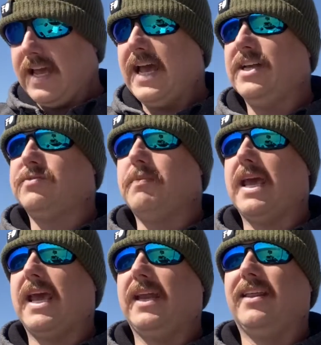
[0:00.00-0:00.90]
has
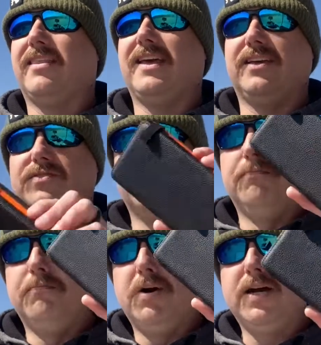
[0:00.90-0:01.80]
made things
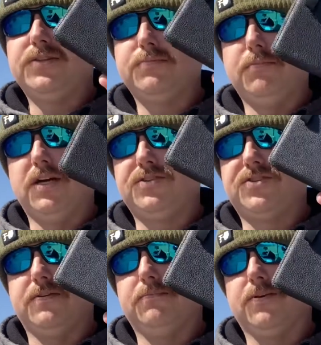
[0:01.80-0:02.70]
much, much
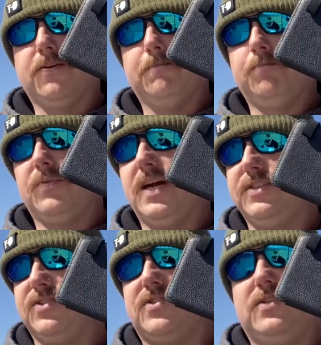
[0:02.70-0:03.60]
simpler. I
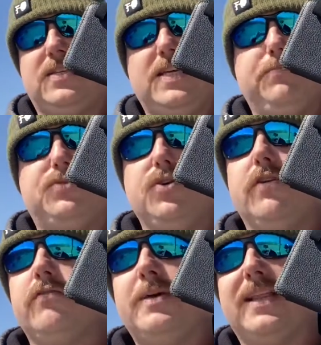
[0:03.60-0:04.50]
just keep two
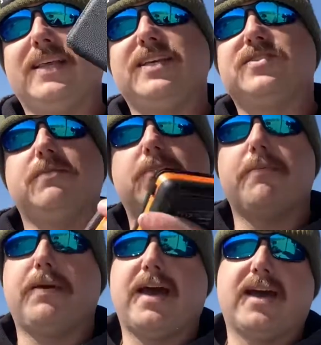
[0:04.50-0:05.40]
of them at least in my
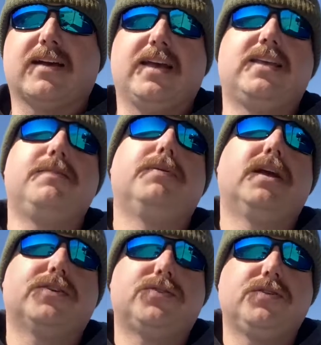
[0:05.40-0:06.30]
pack. I keep an
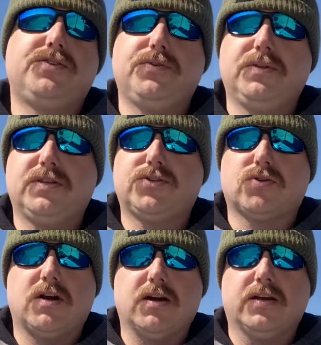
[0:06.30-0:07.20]
extra two in the
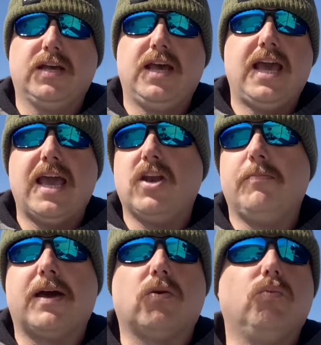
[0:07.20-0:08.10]
truck. And no
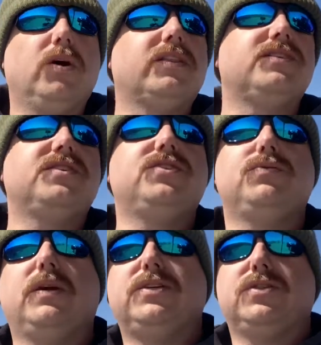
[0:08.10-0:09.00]
matter what the
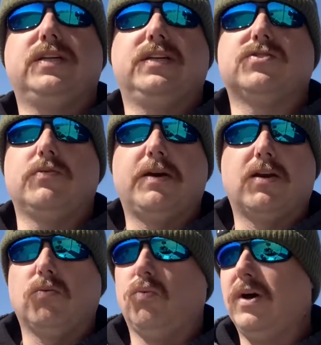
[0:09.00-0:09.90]
situation is, no
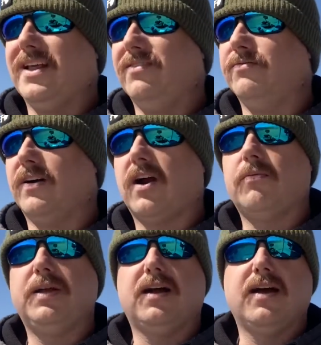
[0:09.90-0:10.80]
matter what
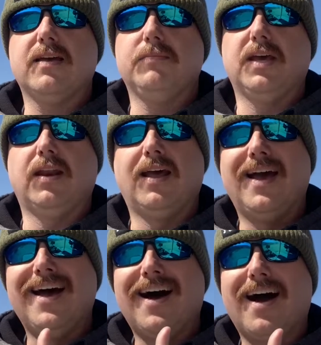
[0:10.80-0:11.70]
environment I am in,
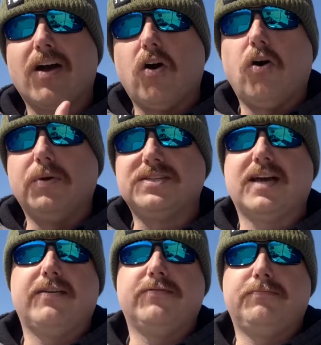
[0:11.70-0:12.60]
I always
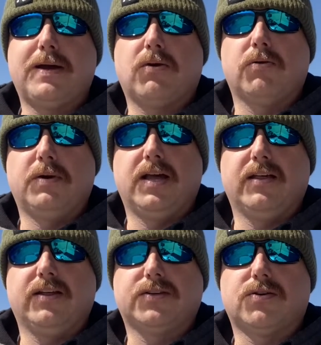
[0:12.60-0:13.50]
have power to my
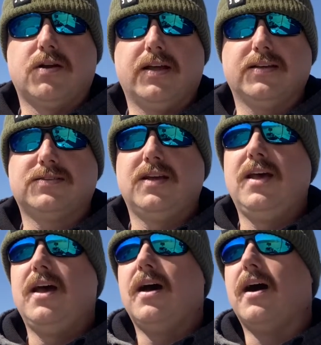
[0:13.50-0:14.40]
electronics.
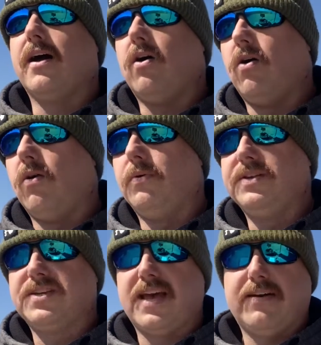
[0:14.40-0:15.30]
I
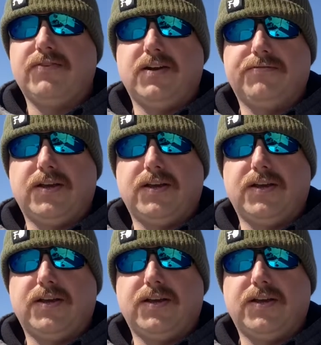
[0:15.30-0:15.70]
always have enough